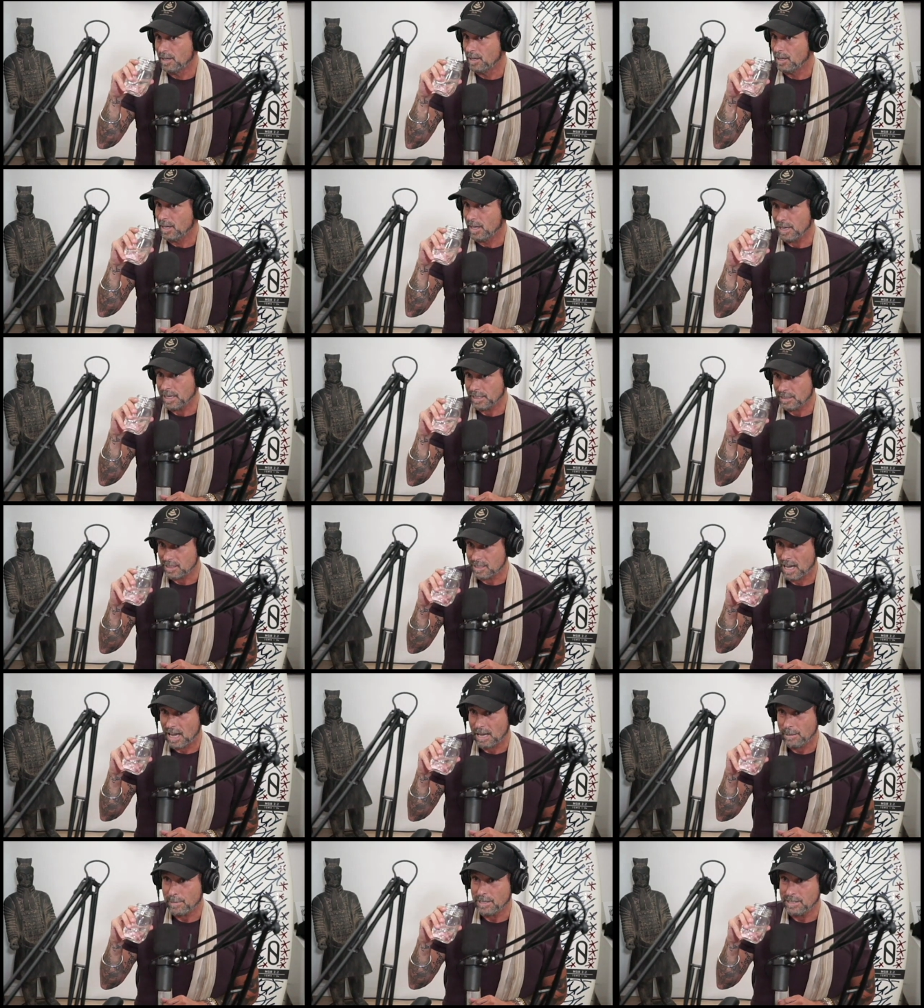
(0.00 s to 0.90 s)
And at the
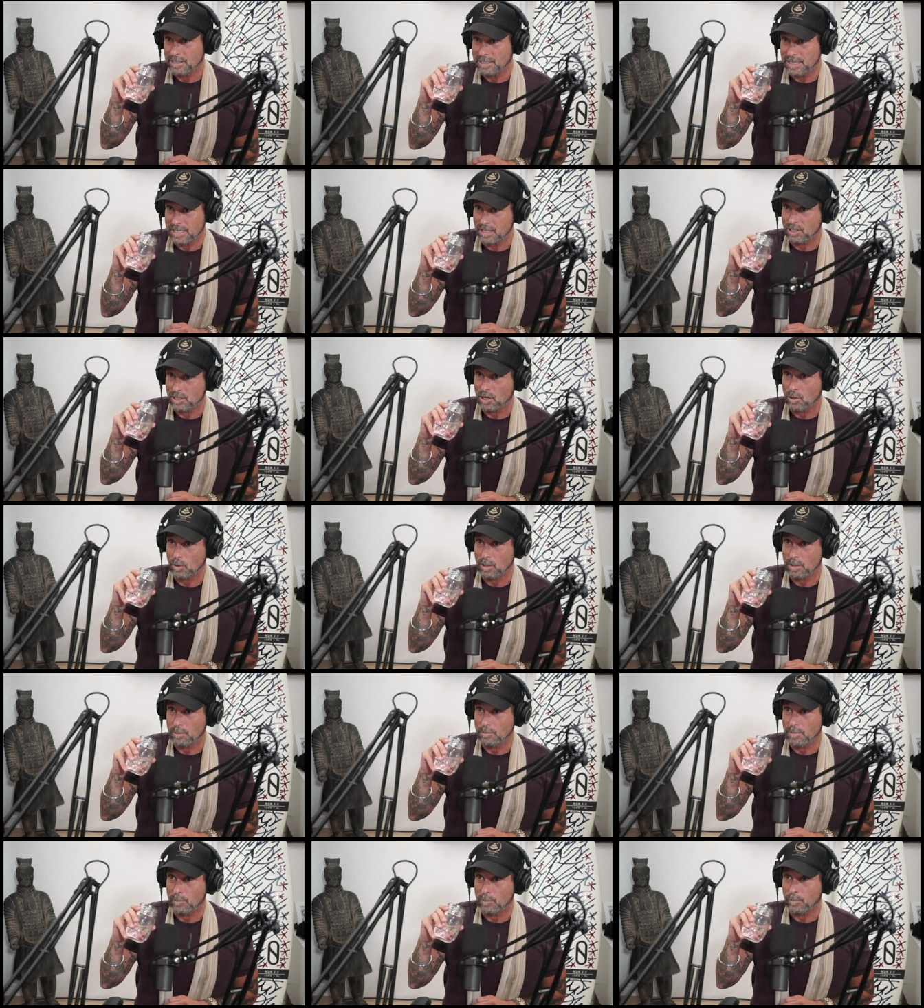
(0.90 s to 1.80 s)
time, I didn't know what it
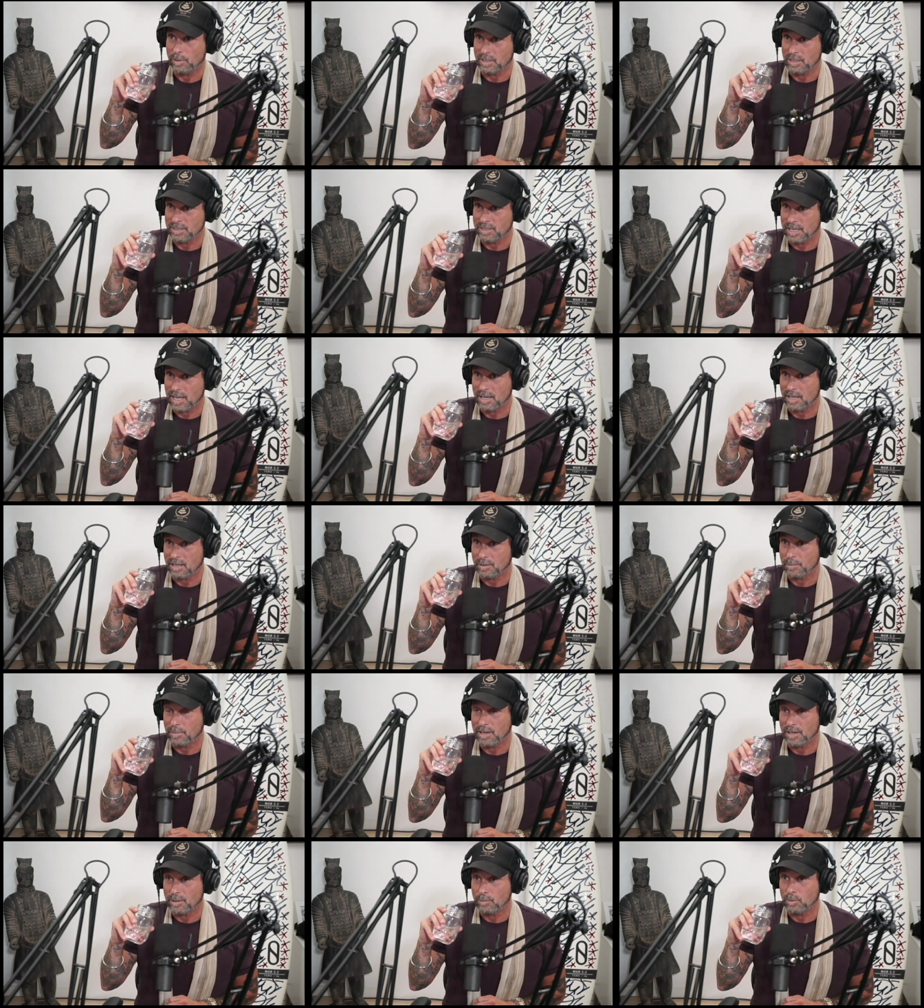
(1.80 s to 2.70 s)
meant when he said it, but
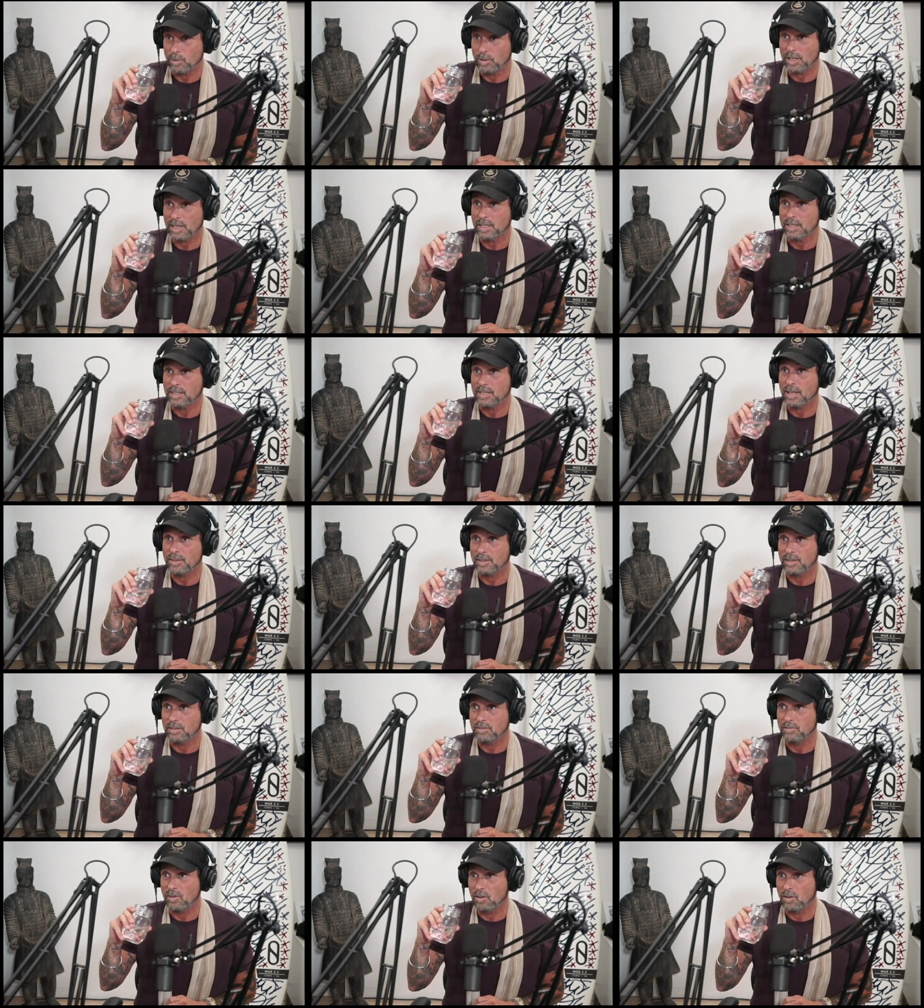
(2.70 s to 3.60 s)
I really had nothing to
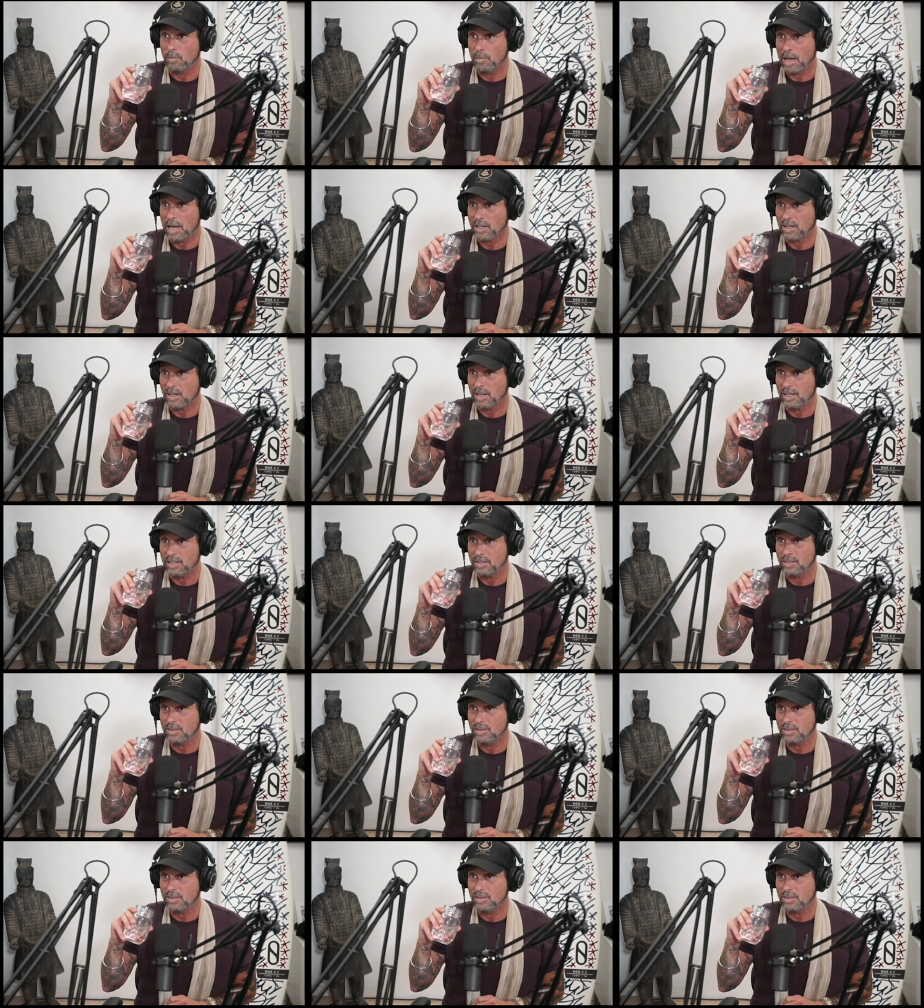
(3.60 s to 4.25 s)
fall back on.